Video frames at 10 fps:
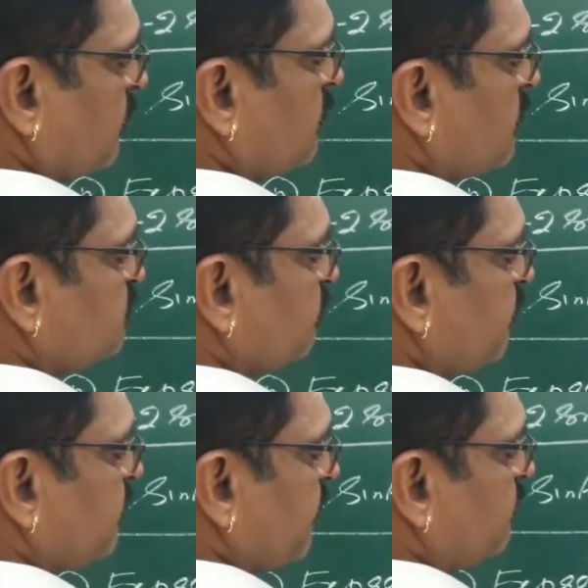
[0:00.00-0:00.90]
cos
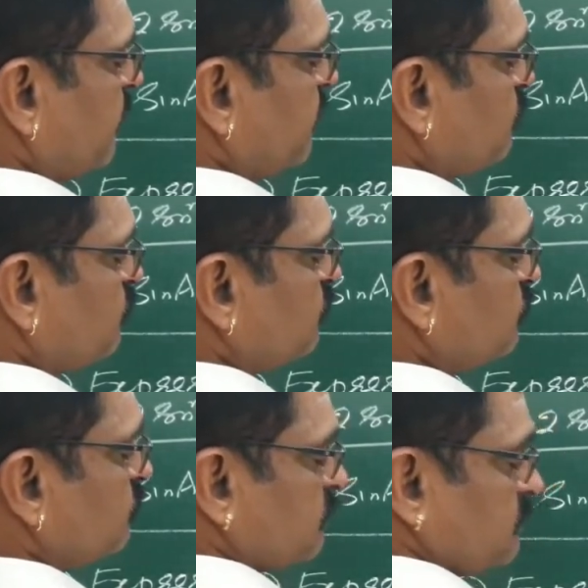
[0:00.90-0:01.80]
square A by 2
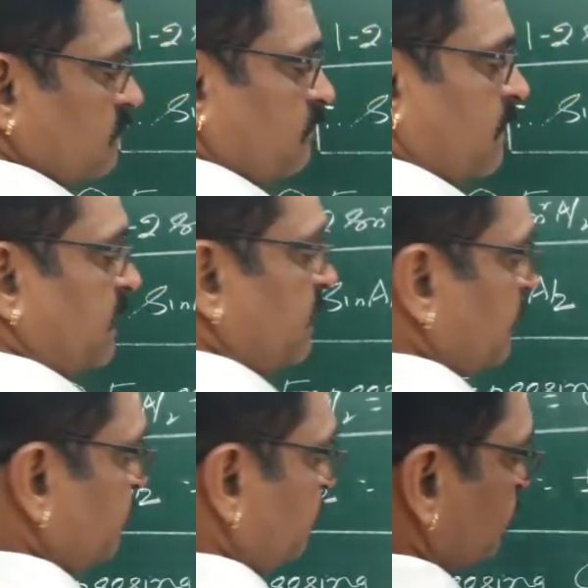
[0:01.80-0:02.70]

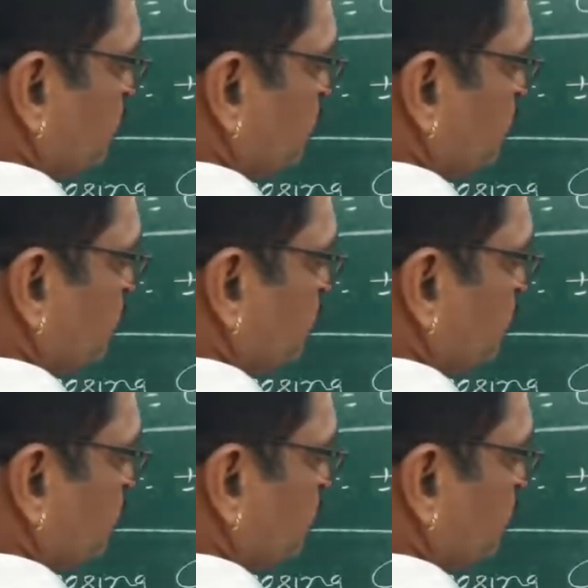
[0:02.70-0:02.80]
minus